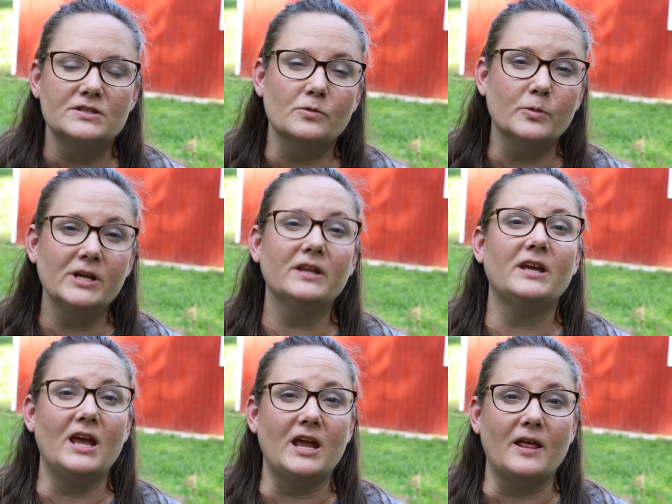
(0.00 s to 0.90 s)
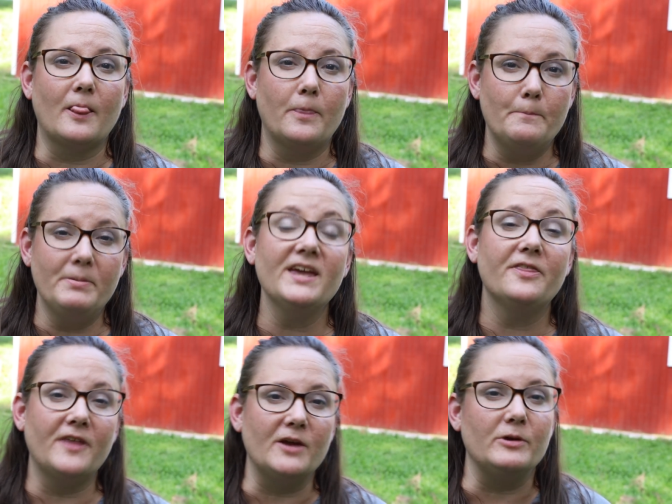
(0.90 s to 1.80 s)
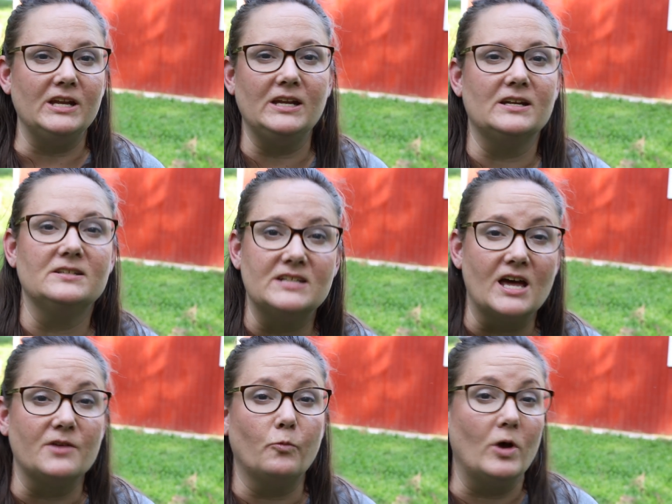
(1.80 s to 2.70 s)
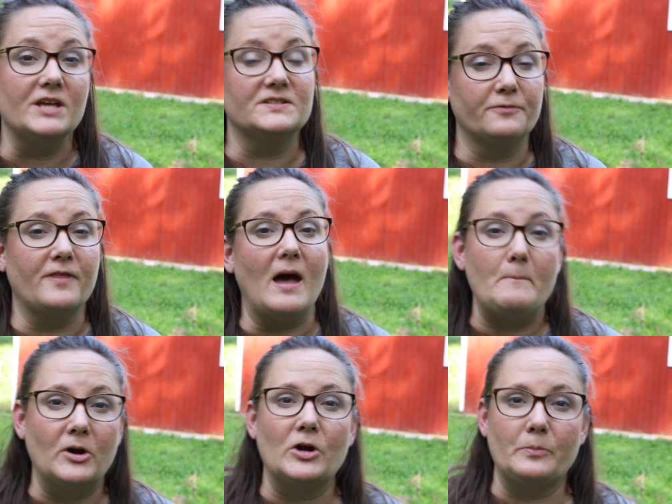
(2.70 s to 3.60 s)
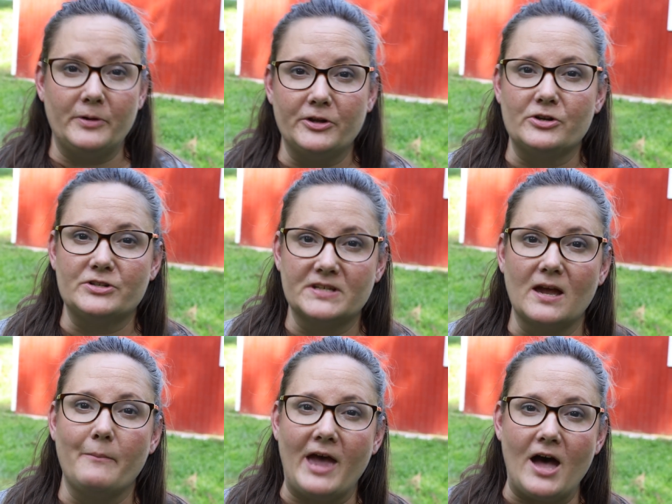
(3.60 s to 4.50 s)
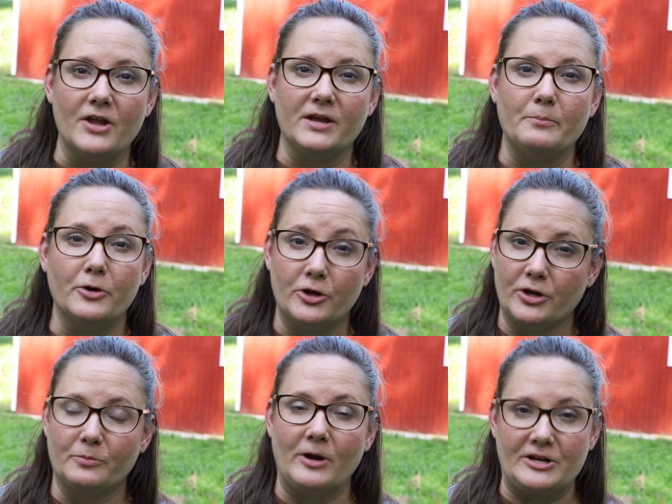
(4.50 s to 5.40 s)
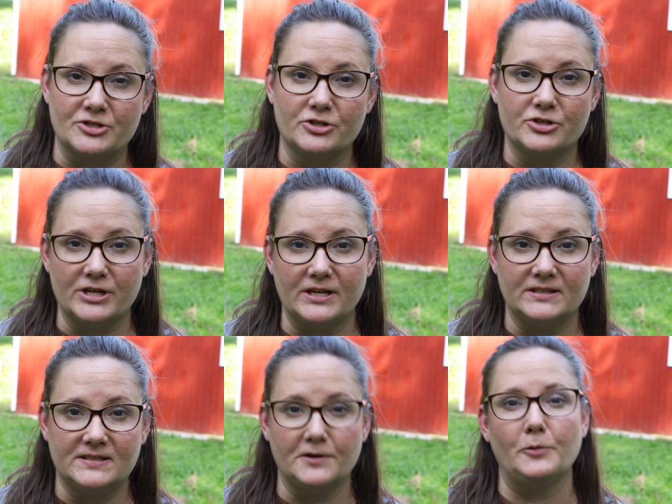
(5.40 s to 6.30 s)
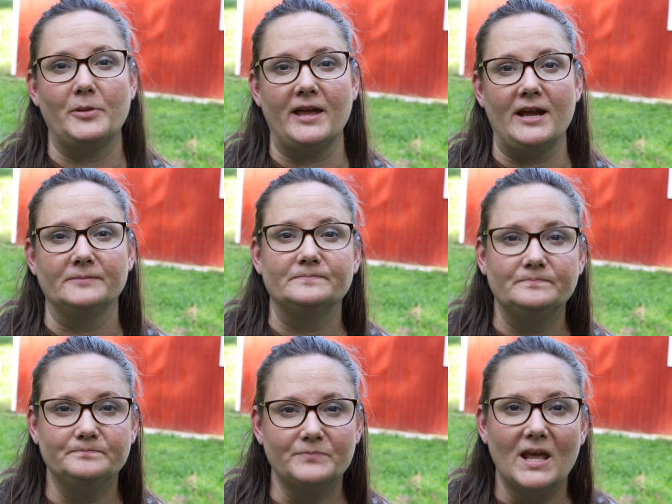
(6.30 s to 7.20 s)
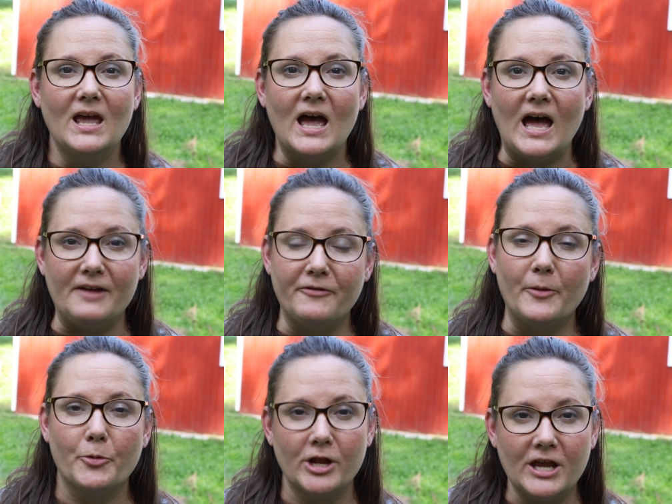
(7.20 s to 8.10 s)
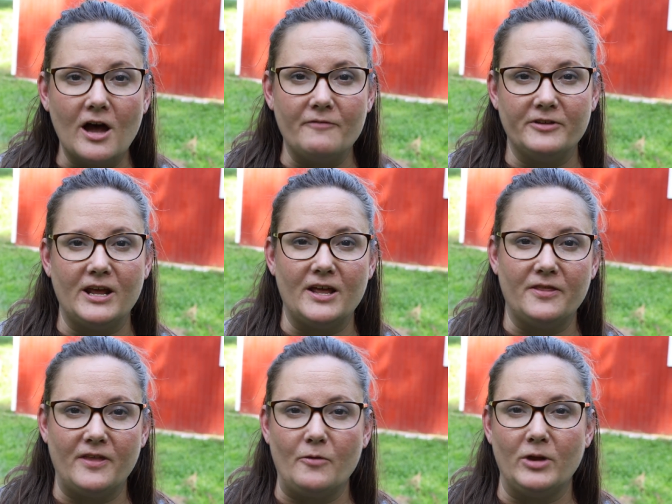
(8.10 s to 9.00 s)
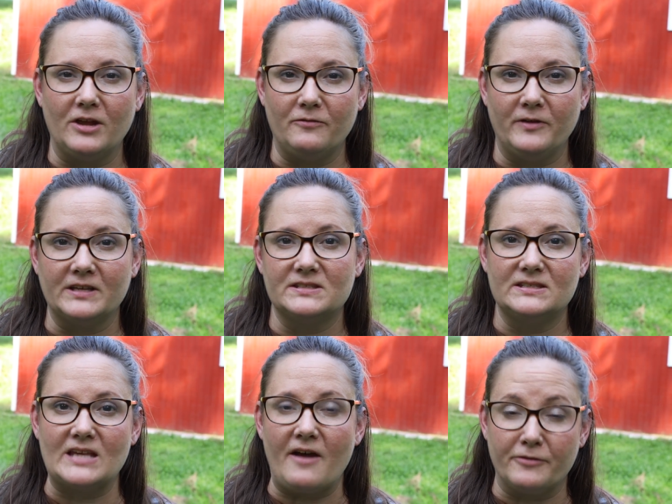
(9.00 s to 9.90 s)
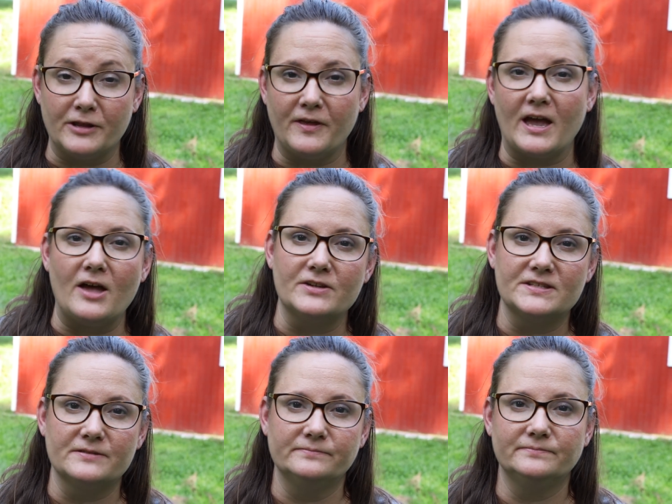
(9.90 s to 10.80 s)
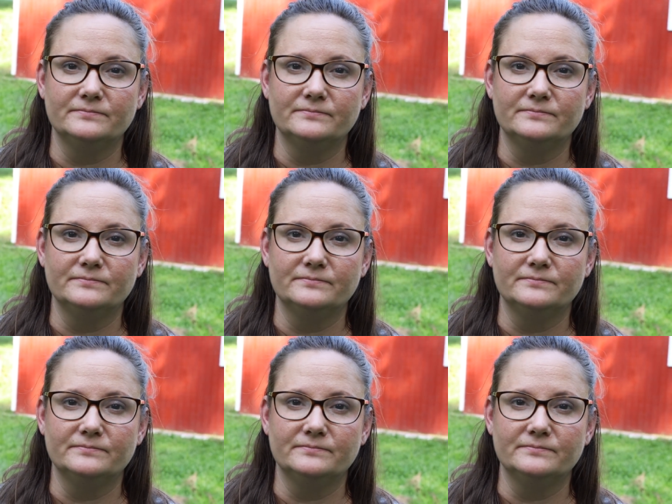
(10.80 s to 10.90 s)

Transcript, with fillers: So really, the big thing we needed done was for that barn builder to come out and put on a pressure treated sill plate. I felt pretty confident that we could fix everything else.